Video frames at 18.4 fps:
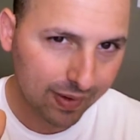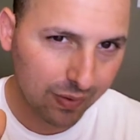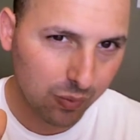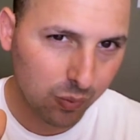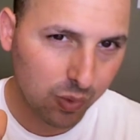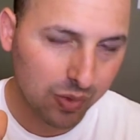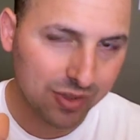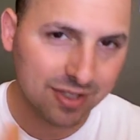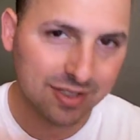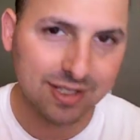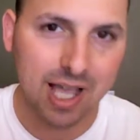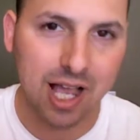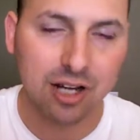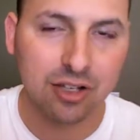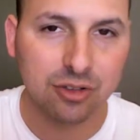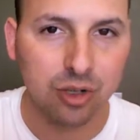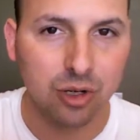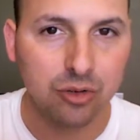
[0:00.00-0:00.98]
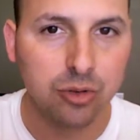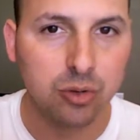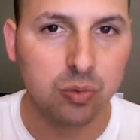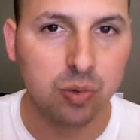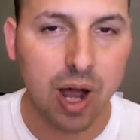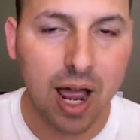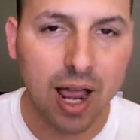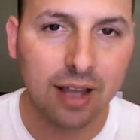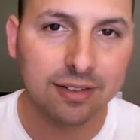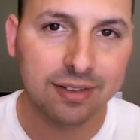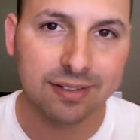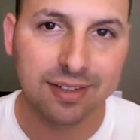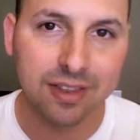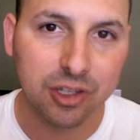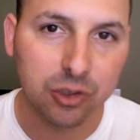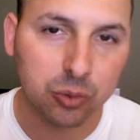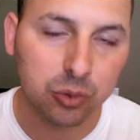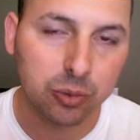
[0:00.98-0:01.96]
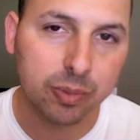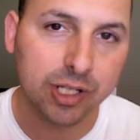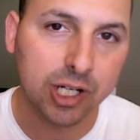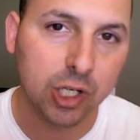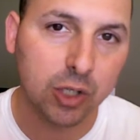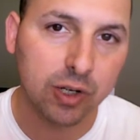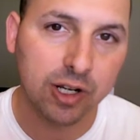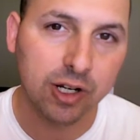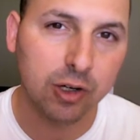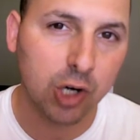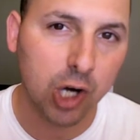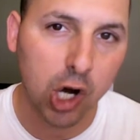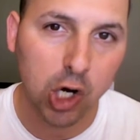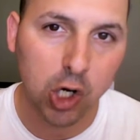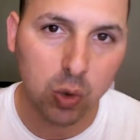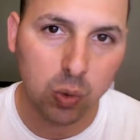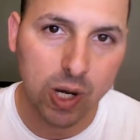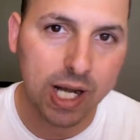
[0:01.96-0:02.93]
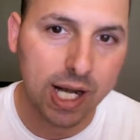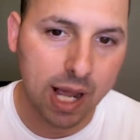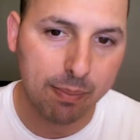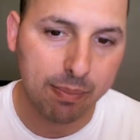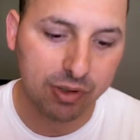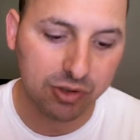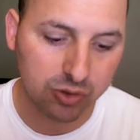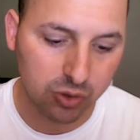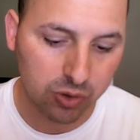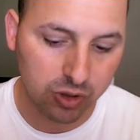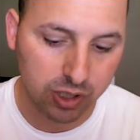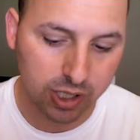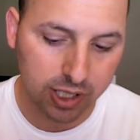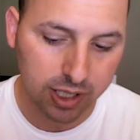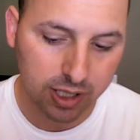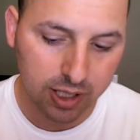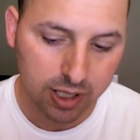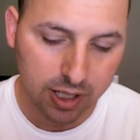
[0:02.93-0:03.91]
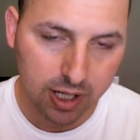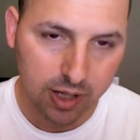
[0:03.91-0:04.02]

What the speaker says: when the stock started to rise, I said this would be a great opportunity.